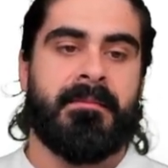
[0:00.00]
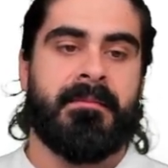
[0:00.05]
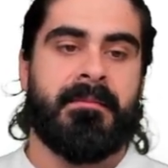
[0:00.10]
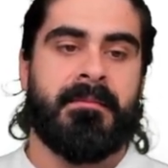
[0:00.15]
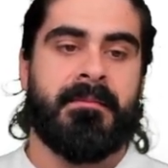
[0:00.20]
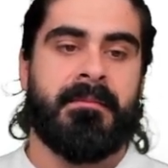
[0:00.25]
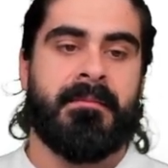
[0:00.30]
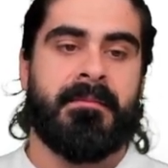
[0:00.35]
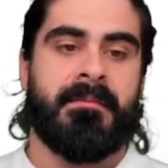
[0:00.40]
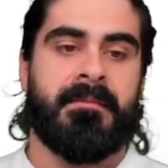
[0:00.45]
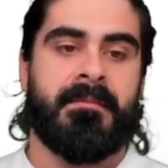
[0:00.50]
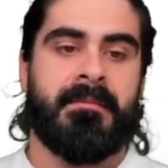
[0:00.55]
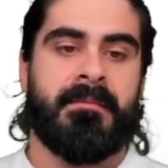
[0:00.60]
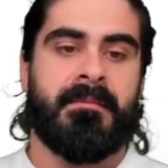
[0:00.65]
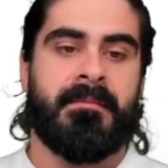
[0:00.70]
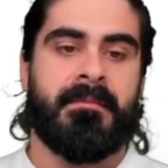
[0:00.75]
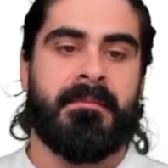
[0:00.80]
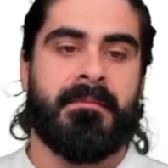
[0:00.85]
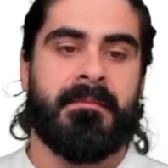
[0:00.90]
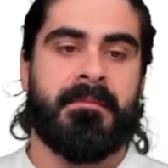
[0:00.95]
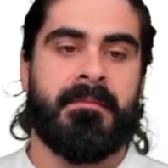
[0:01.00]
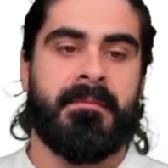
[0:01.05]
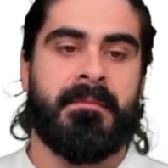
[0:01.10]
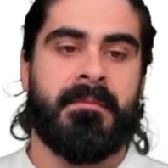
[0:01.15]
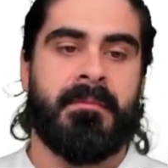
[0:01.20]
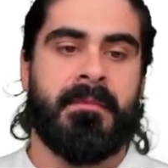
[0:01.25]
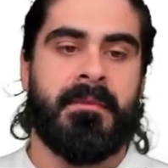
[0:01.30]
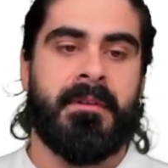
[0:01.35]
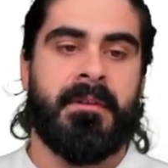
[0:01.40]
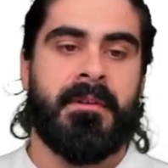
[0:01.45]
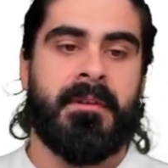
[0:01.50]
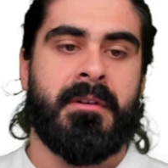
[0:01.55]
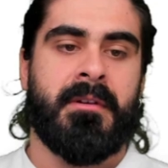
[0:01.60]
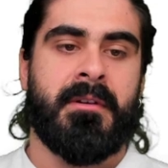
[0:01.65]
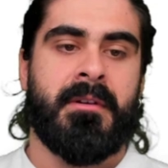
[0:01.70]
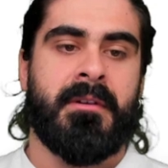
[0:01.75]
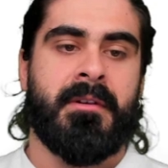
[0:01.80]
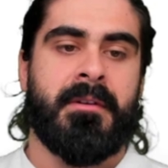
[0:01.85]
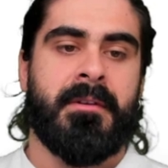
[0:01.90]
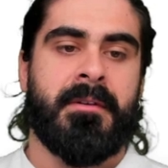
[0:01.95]

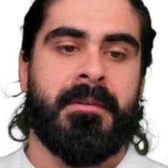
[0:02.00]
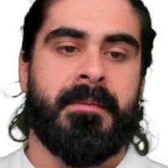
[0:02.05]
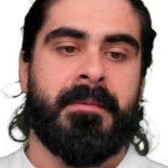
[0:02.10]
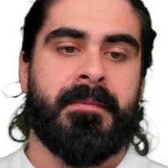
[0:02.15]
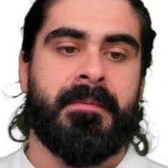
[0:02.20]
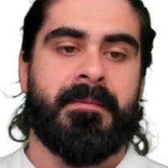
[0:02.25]
Nobody speaks.